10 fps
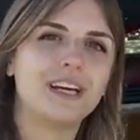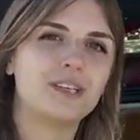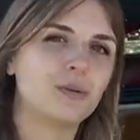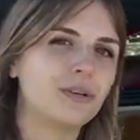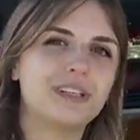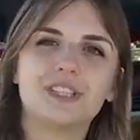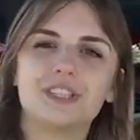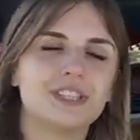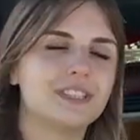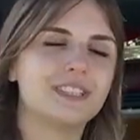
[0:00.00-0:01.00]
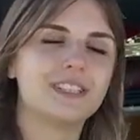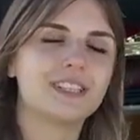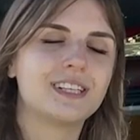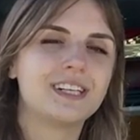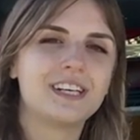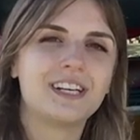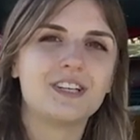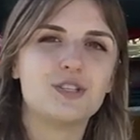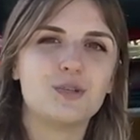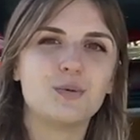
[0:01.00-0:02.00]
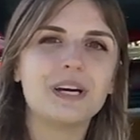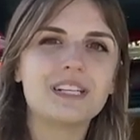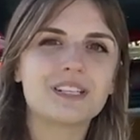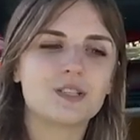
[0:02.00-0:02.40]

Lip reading: I totally should just do it.